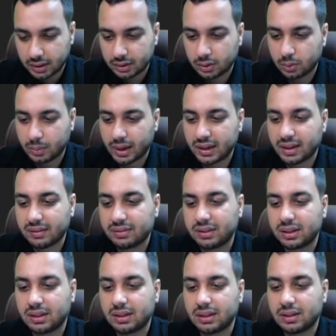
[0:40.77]
You might have
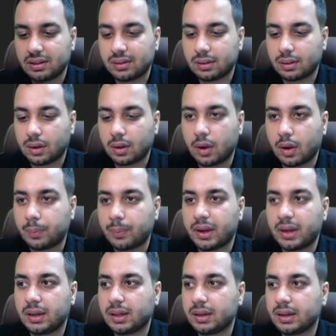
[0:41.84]
seen this
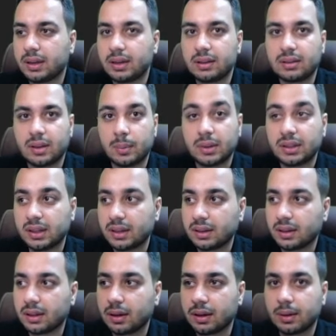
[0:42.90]
operator in some
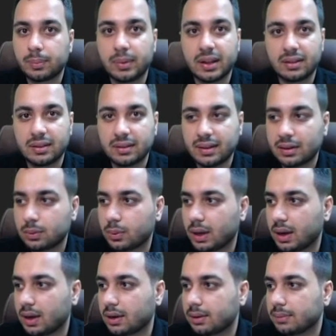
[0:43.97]
other places as well.